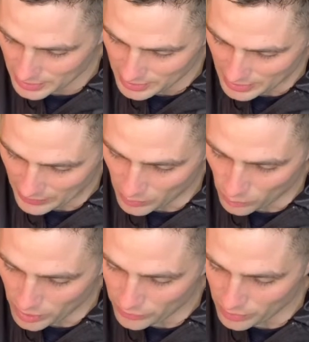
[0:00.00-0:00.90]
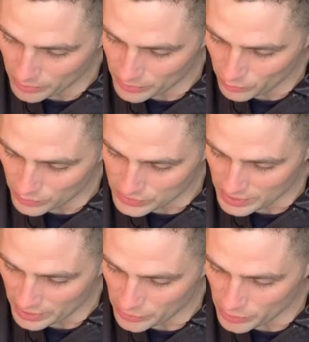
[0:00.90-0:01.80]
And then one of them was
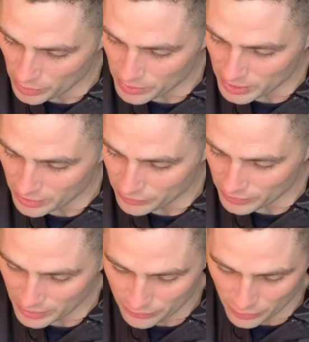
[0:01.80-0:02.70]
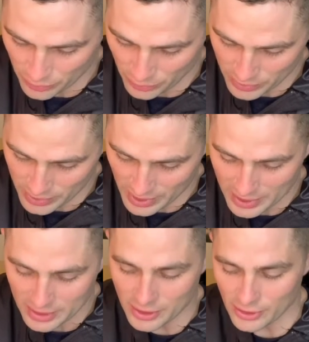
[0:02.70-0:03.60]
there who had been invalid for 38
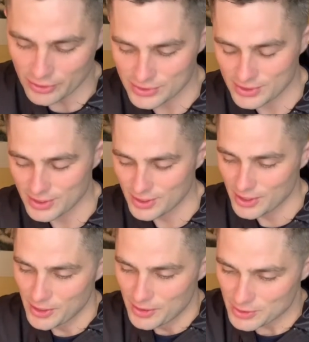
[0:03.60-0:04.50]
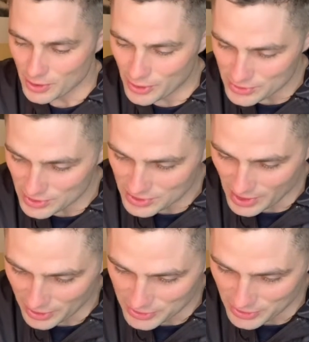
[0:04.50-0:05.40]
years. So here's the
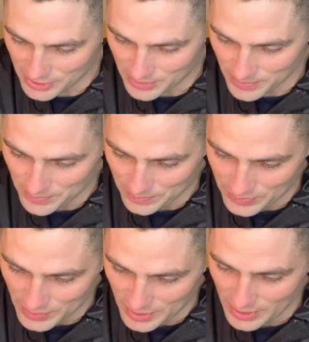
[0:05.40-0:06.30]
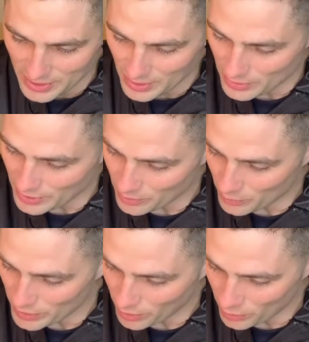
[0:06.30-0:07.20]
section that
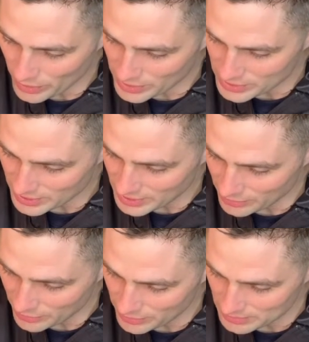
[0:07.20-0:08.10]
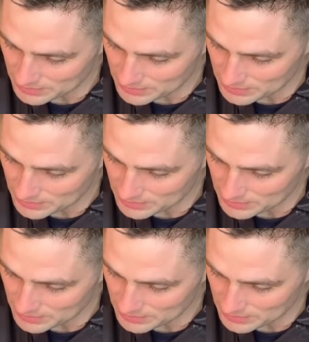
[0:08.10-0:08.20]
we all read together